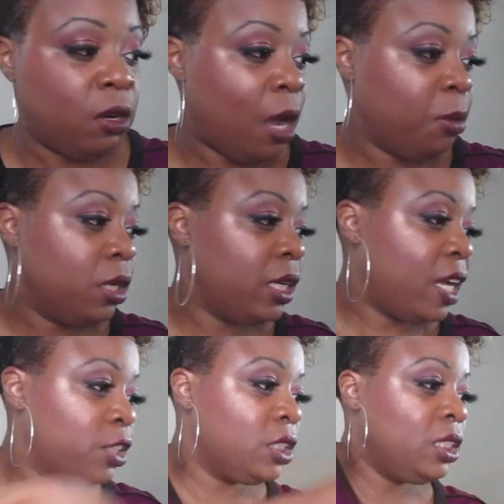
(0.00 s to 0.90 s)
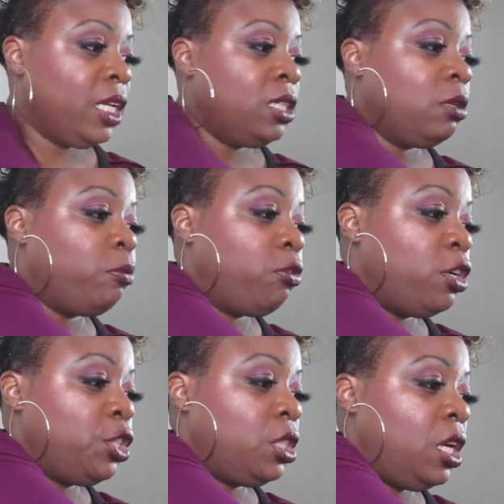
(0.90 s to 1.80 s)
I'm going to actually take the
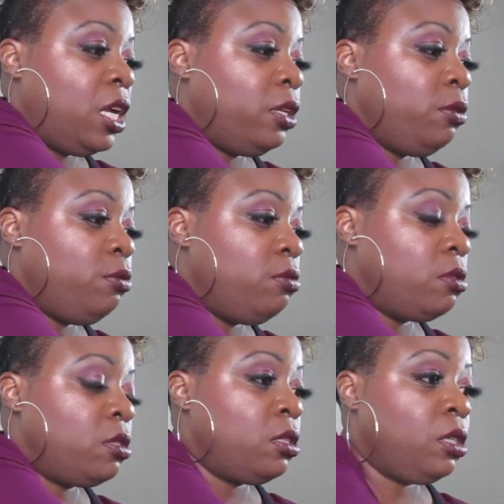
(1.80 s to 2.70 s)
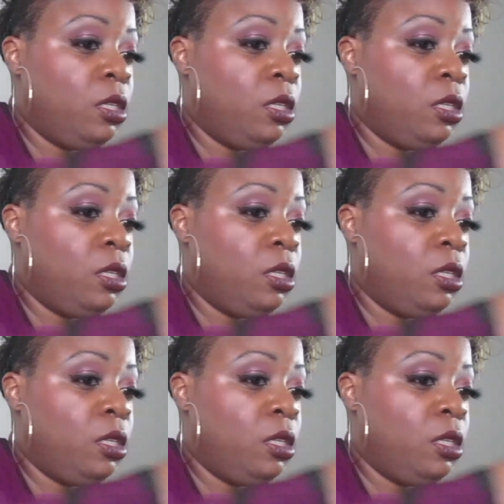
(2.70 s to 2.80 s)
brush that I used,